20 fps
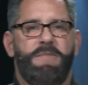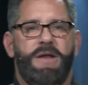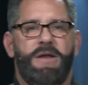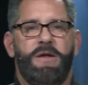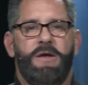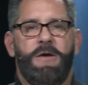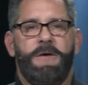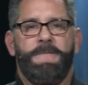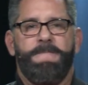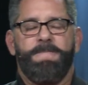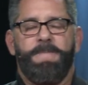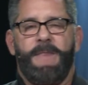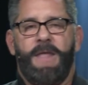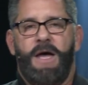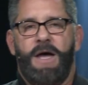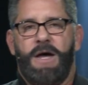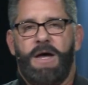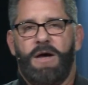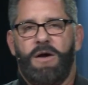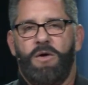And
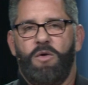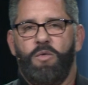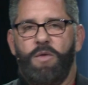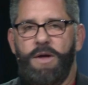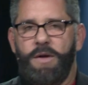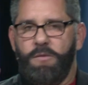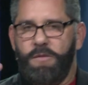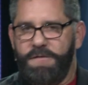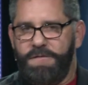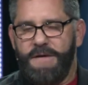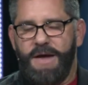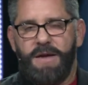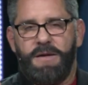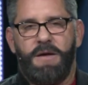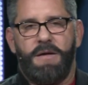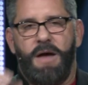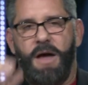uh, we, we found a,